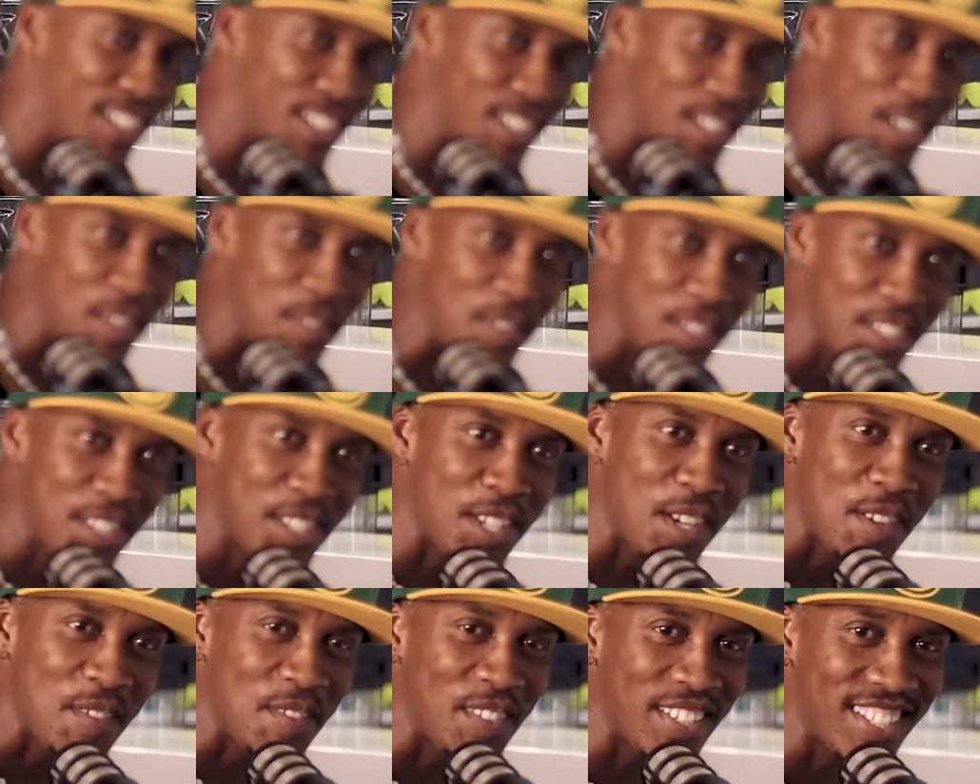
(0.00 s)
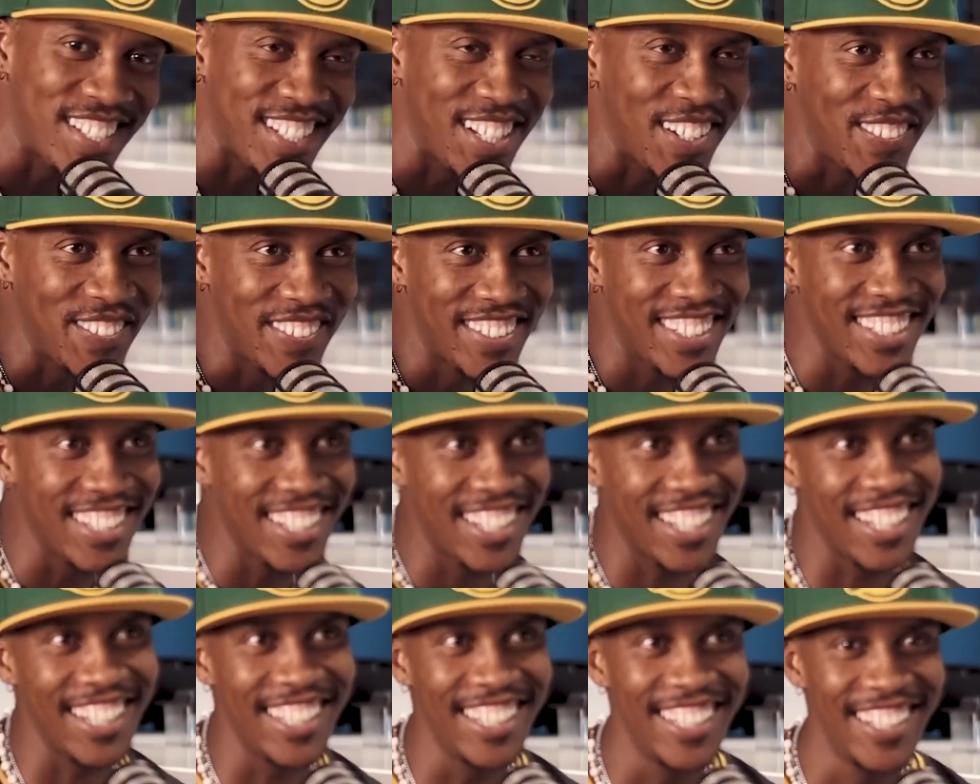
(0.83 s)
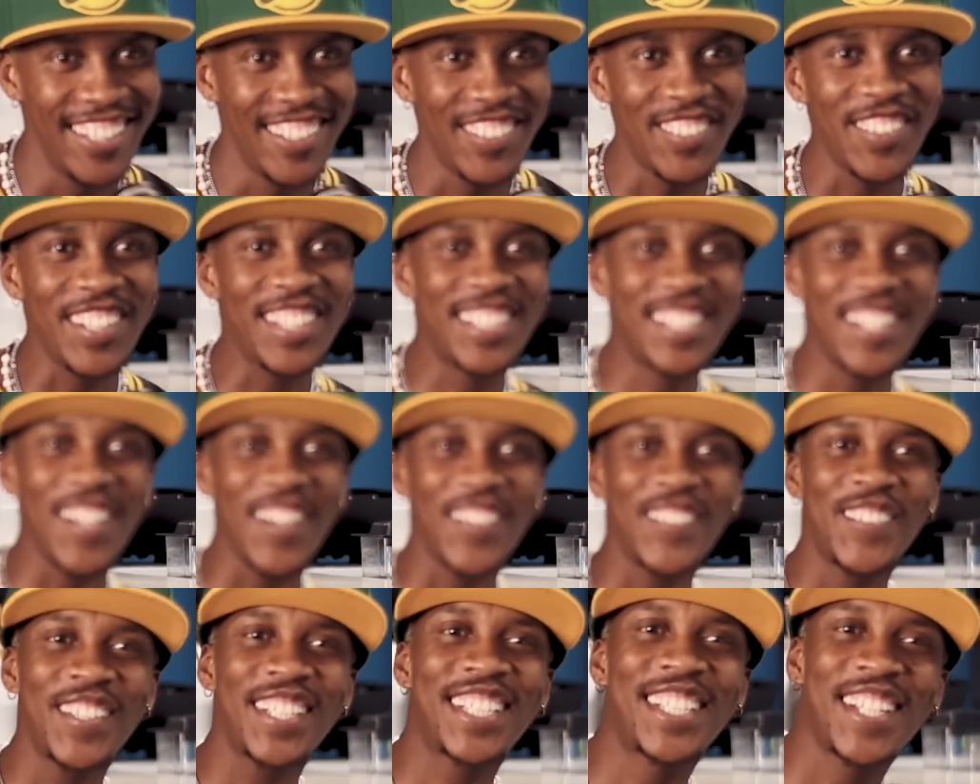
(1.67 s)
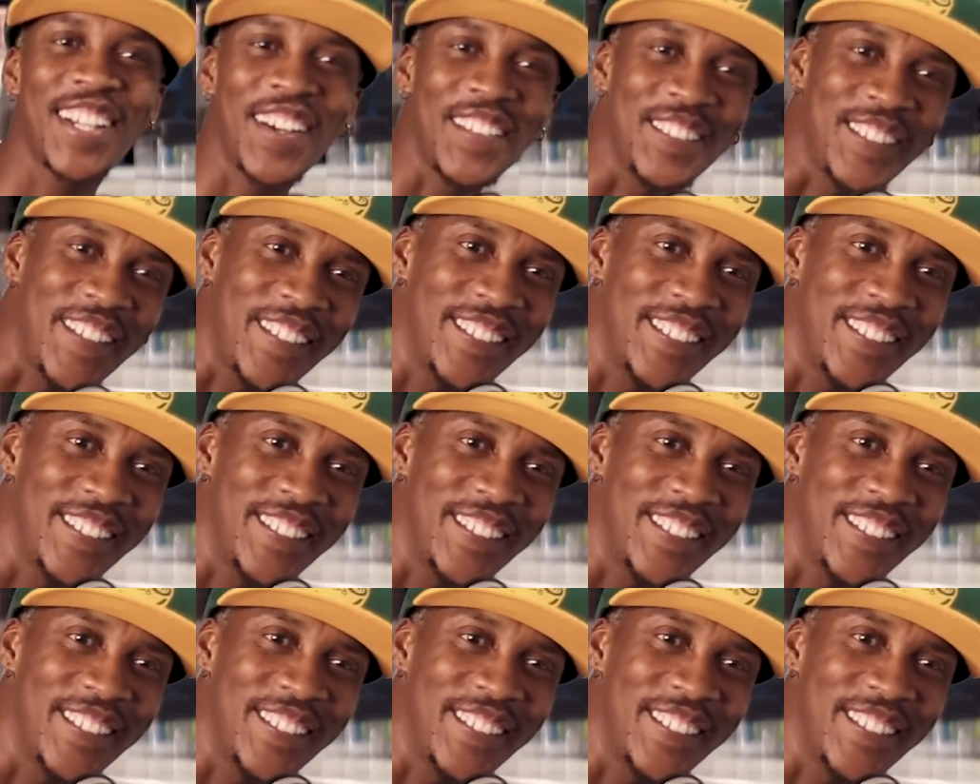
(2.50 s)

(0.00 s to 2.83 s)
hey yo, what's up? What's, what's up, Putty? What's up? What's up,